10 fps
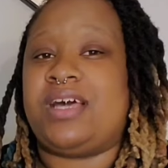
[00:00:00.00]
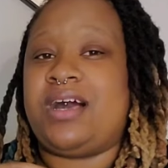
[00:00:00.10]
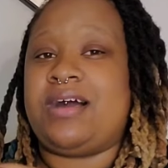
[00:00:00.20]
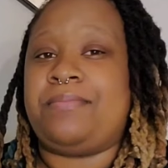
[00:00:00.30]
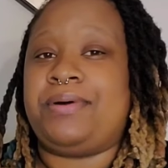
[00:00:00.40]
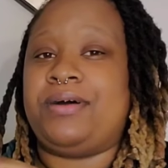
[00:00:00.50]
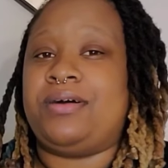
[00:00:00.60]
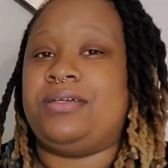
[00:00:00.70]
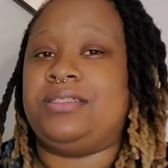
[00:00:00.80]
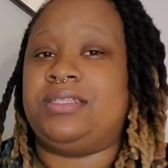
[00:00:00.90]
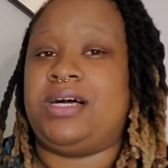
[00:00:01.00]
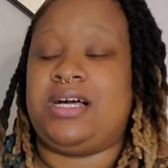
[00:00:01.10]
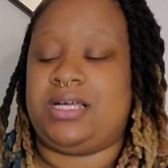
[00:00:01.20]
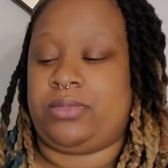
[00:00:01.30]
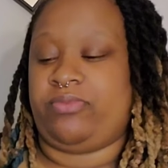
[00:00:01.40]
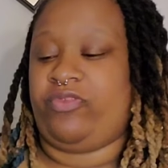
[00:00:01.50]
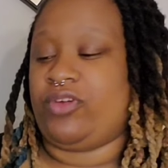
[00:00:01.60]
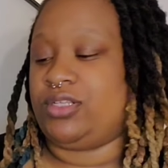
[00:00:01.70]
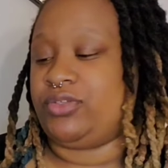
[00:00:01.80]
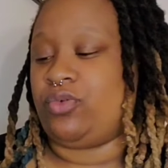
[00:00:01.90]
up
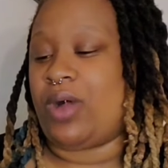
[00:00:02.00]
for a little